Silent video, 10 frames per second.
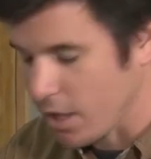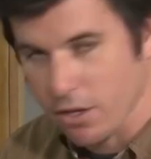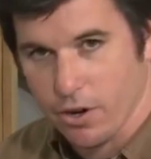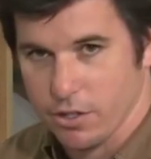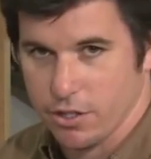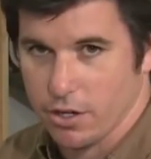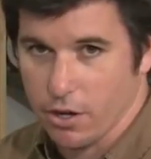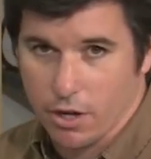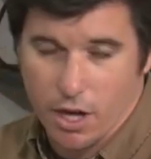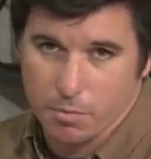encourage you to go
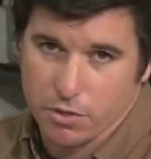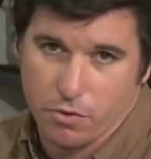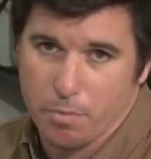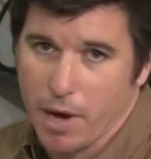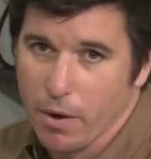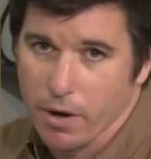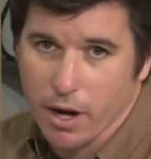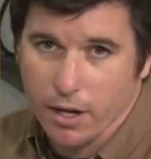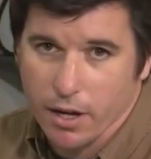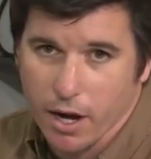to
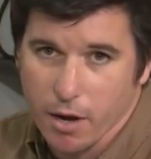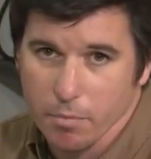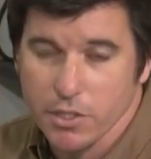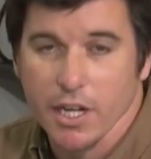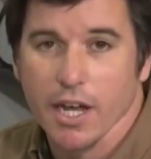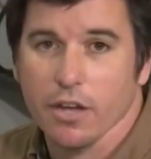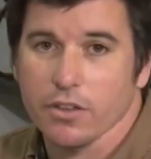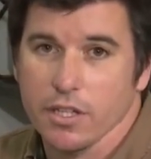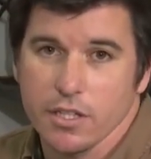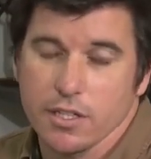CumminsRepower.com, check out
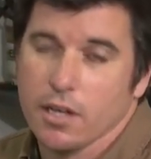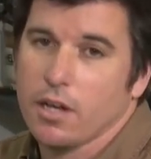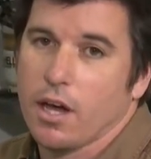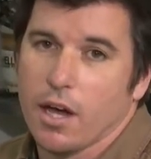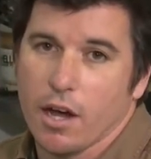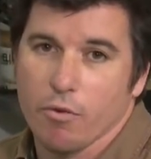these uh,